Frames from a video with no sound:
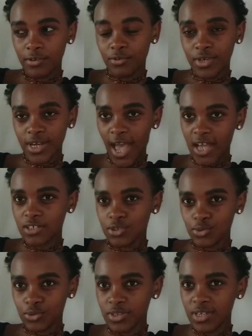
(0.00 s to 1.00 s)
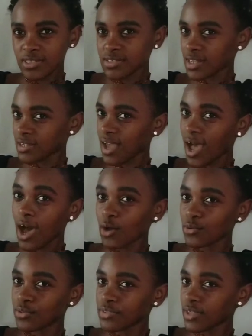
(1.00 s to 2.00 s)
react to things and
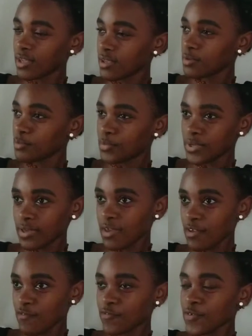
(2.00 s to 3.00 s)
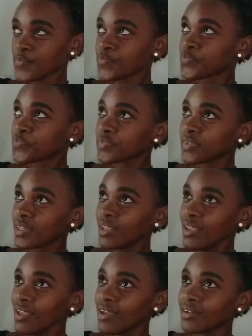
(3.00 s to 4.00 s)
how they behave.
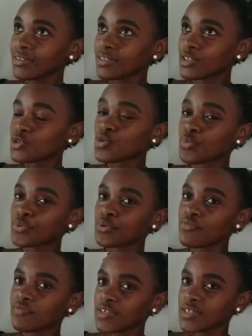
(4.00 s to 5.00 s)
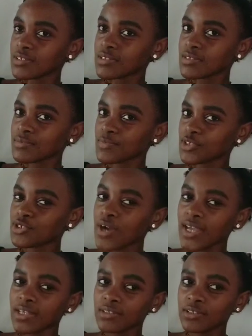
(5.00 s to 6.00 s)
And to prove this,
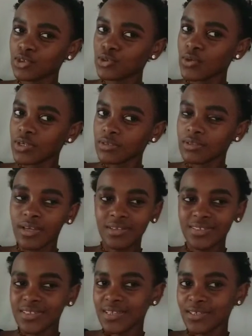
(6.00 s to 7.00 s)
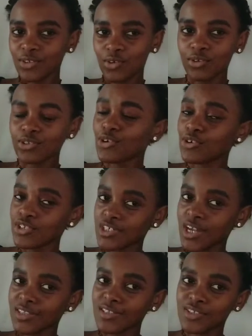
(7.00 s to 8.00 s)
try doing no, don't
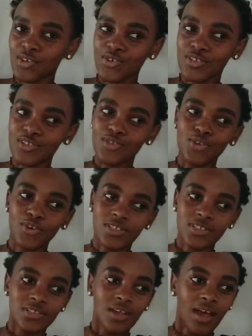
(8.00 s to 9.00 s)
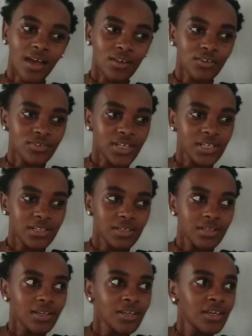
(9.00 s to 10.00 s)
try this because it's not a
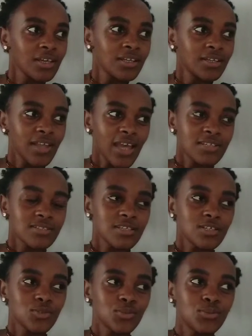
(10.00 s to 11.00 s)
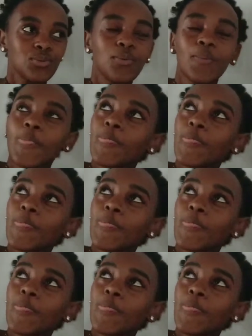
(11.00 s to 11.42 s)
really nice thing to do.